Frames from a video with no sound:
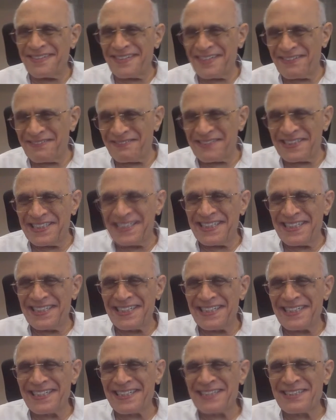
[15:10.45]
within
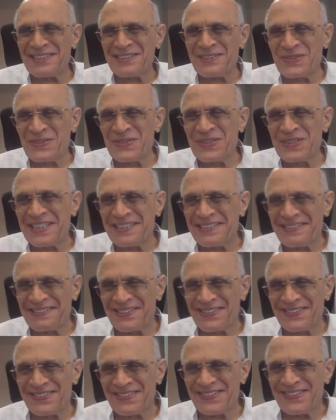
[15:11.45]
another 2 years
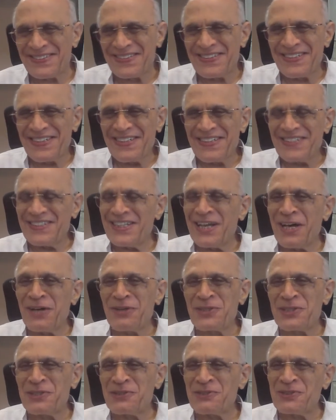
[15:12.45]
or so.
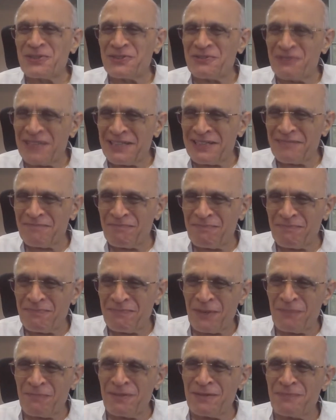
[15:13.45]
Now it was one
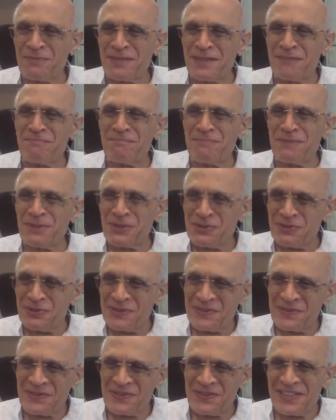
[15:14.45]
problem
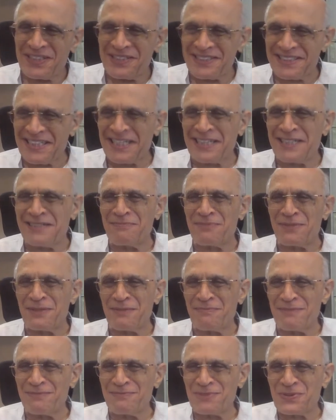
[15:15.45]
compounded with the second
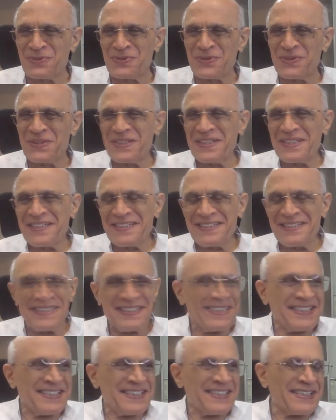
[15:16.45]
problem. So
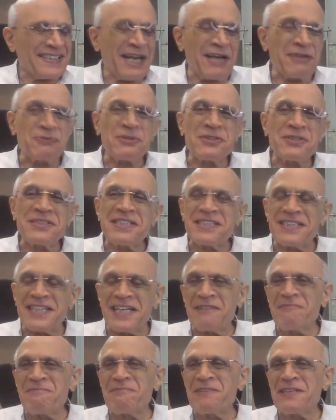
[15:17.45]
that was the
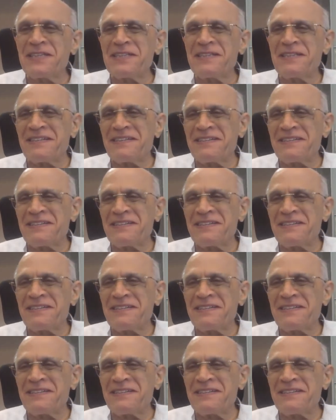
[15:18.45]
time when